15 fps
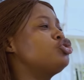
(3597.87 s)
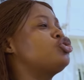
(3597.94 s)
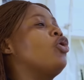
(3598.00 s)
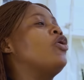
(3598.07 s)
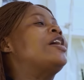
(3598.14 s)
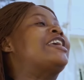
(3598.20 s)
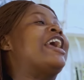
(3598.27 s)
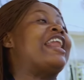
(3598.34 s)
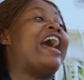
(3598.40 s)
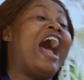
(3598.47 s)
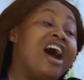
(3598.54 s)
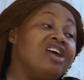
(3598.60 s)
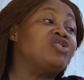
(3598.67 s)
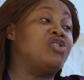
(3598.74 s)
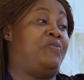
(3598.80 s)
So get
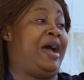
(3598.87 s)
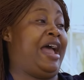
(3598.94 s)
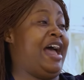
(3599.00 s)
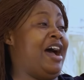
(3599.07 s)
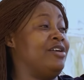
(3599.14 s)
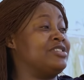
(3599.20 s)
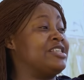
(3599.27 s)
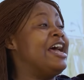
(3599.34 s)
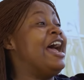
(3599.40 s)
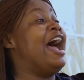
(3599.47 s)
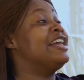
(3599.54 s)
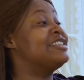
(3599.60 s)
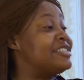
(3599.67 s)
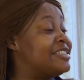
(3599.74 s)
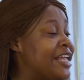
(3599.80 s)
out of my house
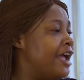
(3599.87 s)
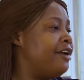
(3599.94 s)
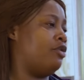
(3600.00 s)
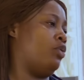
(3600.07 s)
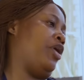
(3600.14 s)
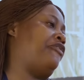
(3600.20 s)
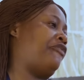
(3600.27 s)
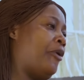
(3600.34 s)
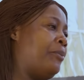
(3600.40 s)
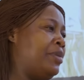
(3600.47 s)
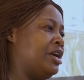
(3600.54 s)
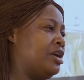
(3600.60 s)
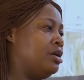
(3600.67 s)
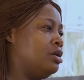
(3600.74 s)
and stay away from me.